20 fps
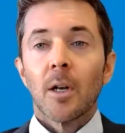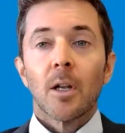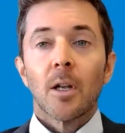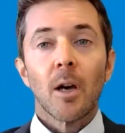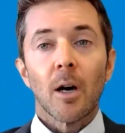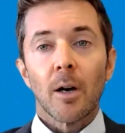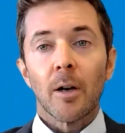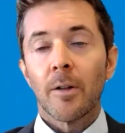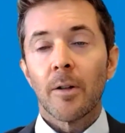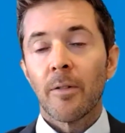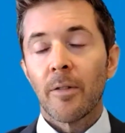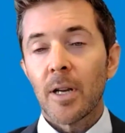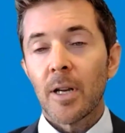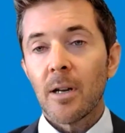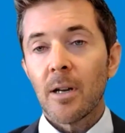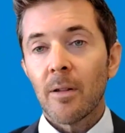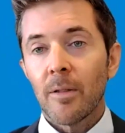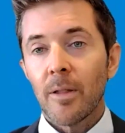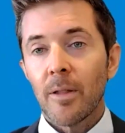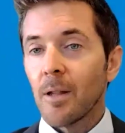yeah,
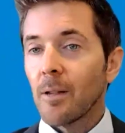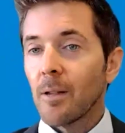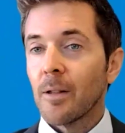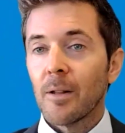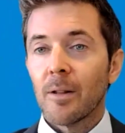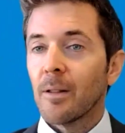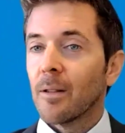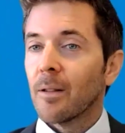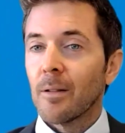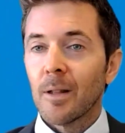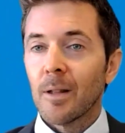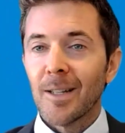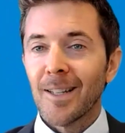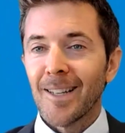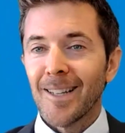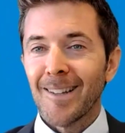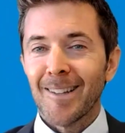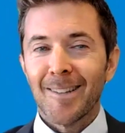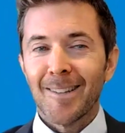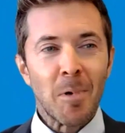the
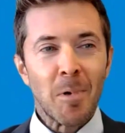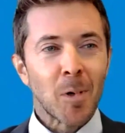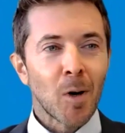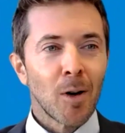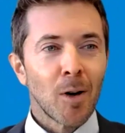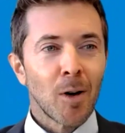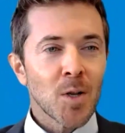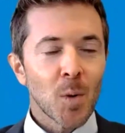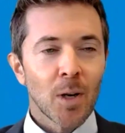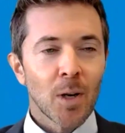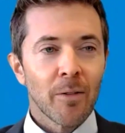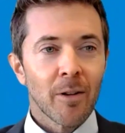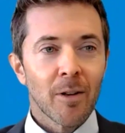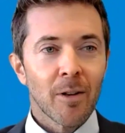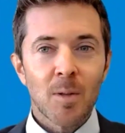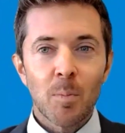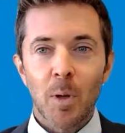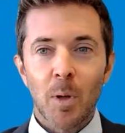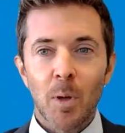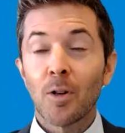Bitcoin is one of
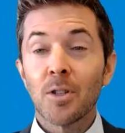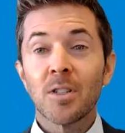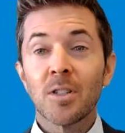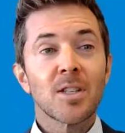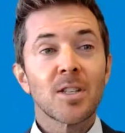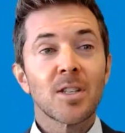those, because